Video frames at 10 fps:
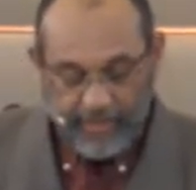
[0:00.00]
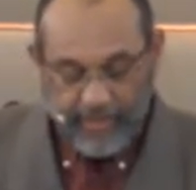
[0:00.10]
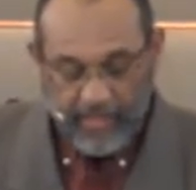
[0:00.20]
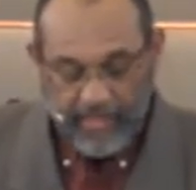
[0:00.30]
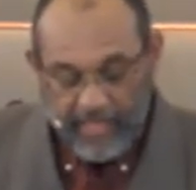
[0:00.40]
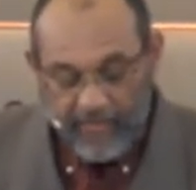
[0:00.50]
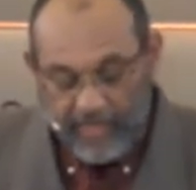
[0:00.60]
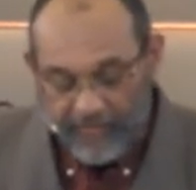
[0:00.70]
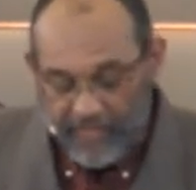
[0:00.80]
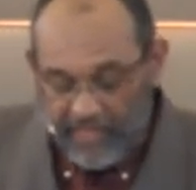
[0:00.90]
Even
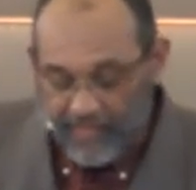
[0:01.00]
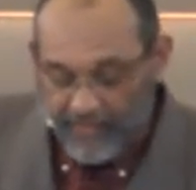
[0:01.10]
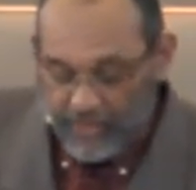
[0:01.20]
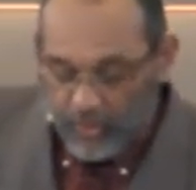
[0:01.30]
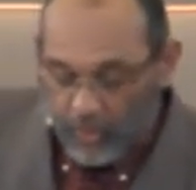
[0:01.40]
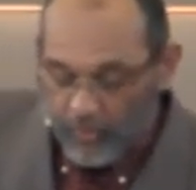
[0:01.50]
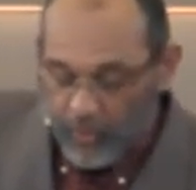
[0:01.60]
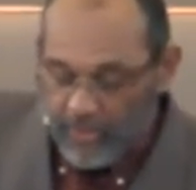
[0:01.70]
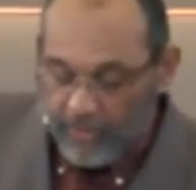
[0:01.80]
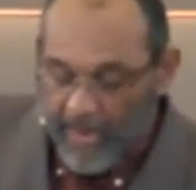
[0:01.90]
if the individuals were
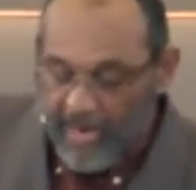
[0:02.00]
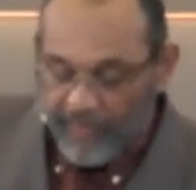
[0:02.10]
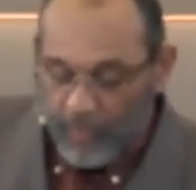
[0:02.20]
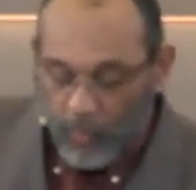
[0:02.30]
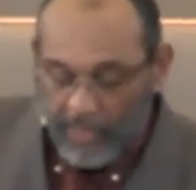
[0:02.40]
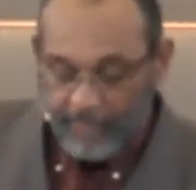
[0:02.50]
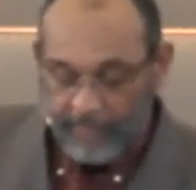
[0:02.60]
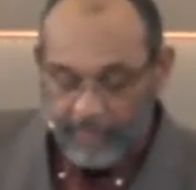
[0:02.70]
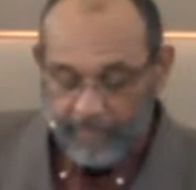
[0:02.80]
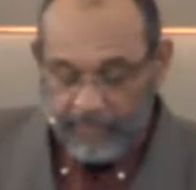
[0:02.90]
spared the whip,
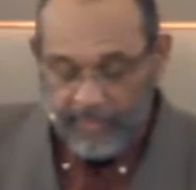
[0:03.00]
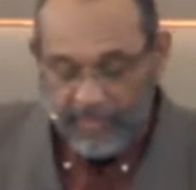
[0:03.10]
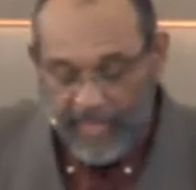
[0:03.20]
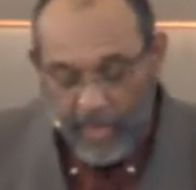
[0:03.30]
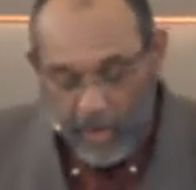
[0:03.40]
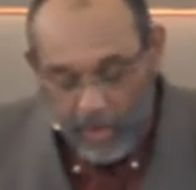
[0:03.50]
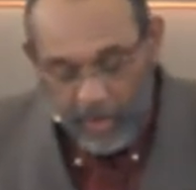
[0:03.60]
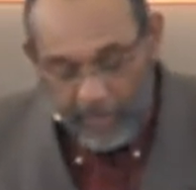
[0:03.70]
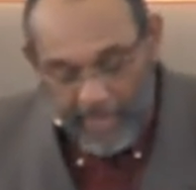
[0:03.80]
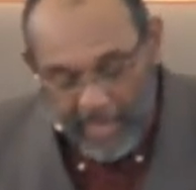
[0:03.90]
they heard
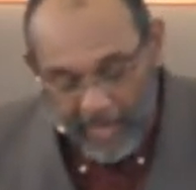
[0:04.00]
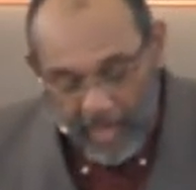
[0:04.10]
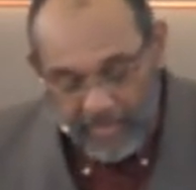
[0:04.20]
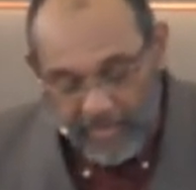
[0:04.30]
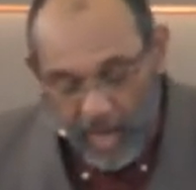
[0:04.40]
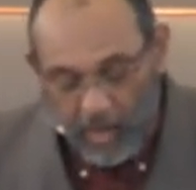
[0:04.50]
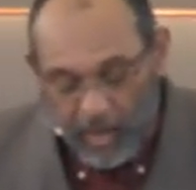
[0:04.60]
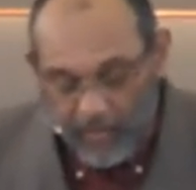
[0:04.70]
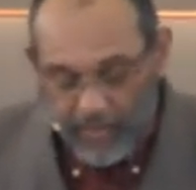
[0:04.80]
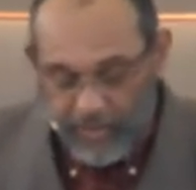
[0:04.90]
about or saw
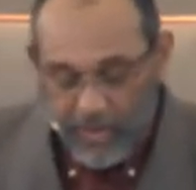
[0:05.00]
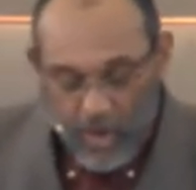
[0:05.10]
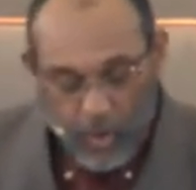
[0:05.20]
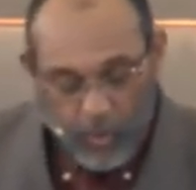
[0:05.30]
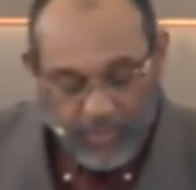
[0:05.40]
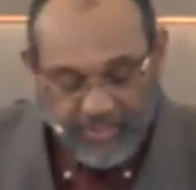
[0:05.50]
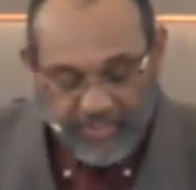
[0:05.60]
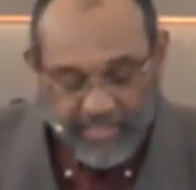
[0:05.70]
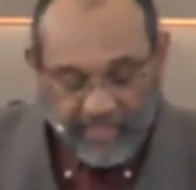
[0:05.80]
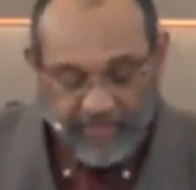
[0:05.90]
others who
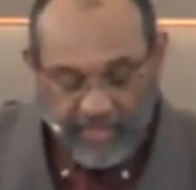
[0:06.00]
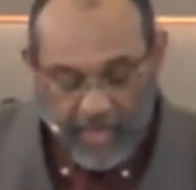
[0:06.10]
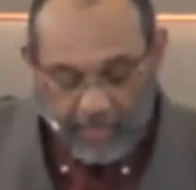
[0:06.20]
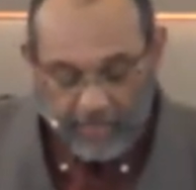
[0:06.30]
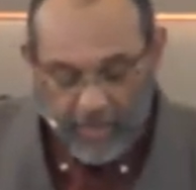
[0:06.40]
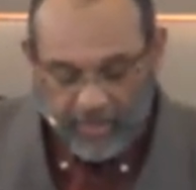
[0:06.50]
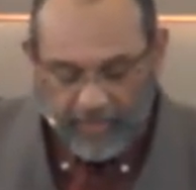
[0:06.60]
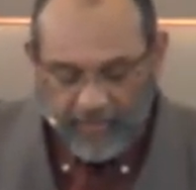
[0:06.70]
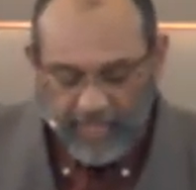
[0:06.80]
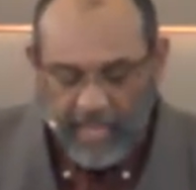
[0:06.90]
received it
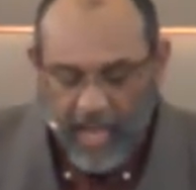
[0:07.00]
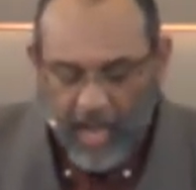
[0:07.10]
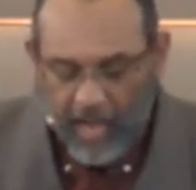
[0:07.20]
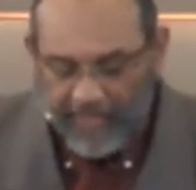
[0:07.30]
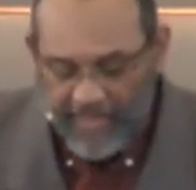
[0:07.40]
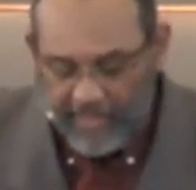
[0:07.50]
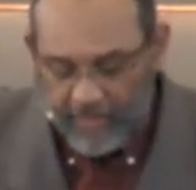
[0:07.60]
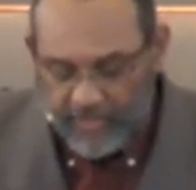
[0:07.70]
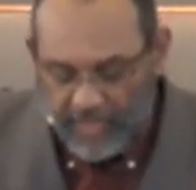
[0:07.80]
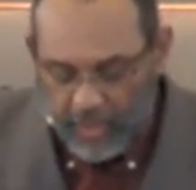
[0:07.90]
unmercifully, or they
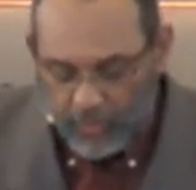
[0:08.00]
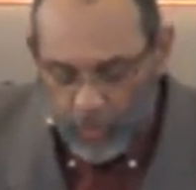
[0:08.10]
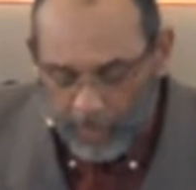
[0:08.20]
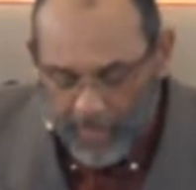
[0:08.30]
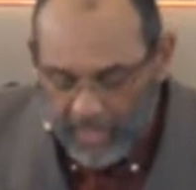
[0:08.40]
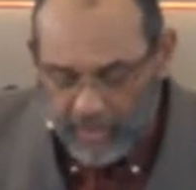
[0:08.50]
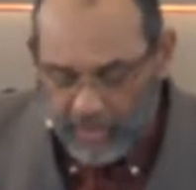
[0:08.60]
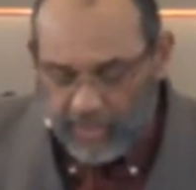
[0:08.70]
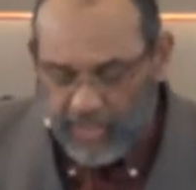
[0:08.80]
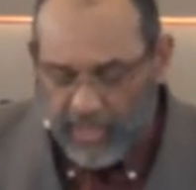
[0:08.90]
themselves were punished
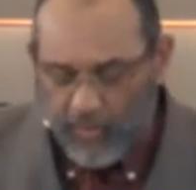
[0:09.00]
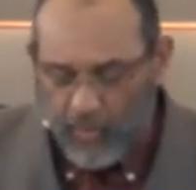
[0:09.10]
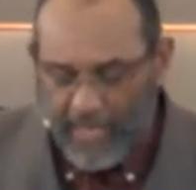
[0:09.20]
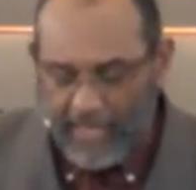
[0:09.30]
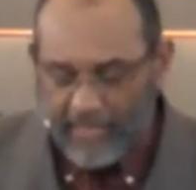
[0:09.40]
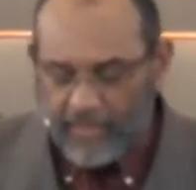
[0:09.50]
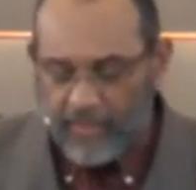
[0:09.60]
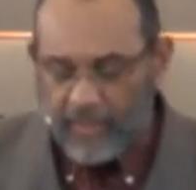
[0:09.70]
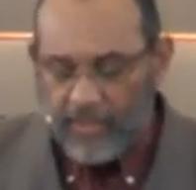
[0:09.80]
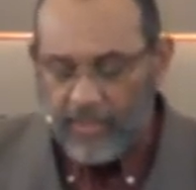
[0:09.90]
in other ways.
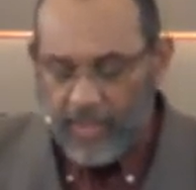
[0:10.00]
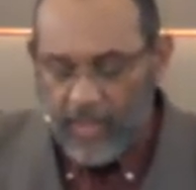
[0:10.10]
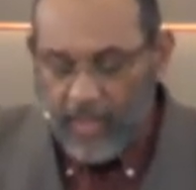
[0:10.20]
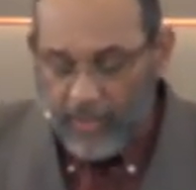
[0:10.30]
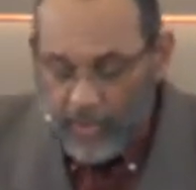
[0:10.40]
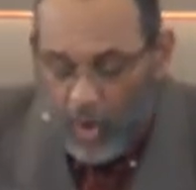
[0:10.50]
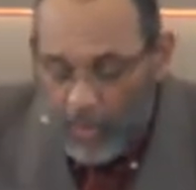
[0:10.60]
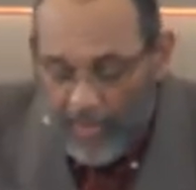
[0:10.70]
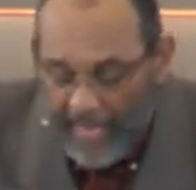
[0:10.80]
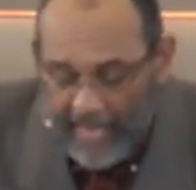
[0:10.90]
No
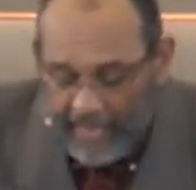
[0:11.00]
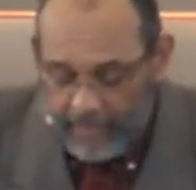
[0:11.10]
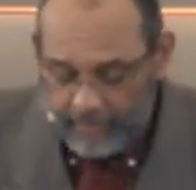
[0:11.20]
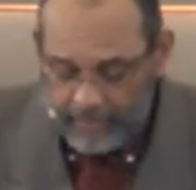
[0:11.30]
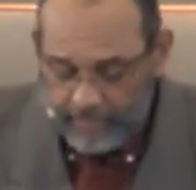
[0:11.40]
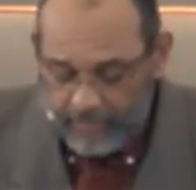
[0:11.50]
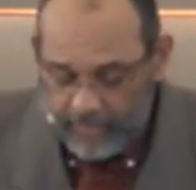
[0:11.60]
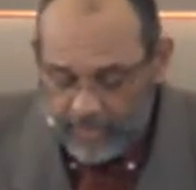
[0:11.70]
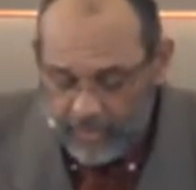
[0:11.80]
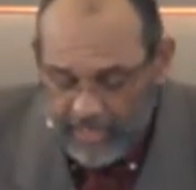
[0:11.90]
man,
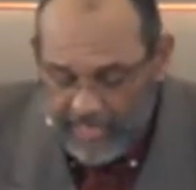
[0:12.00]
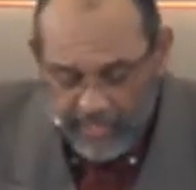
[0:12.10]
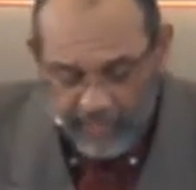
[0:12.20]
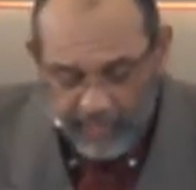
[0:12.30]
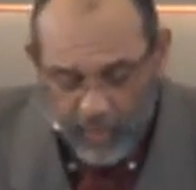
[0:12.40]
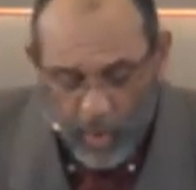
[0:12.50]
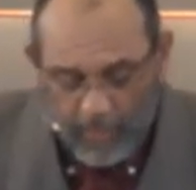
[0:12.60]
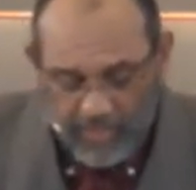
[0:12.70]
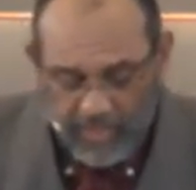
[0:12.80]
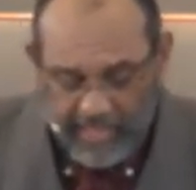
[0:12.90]
stated former
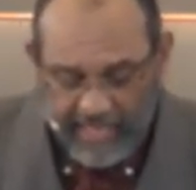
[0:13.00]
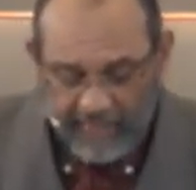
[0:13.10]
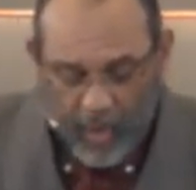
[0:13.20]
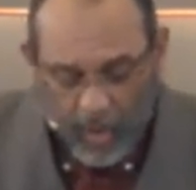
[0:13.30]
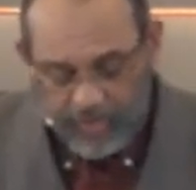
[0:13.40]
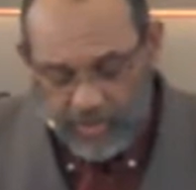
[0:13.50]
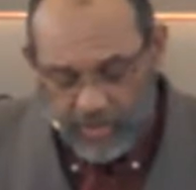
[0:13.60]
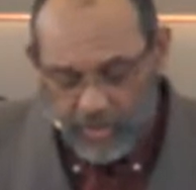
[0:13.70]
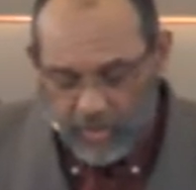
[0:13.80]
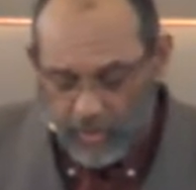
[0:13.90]
slave Austin
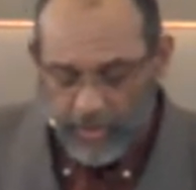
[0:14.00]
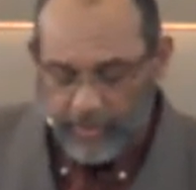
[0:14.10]
Steward,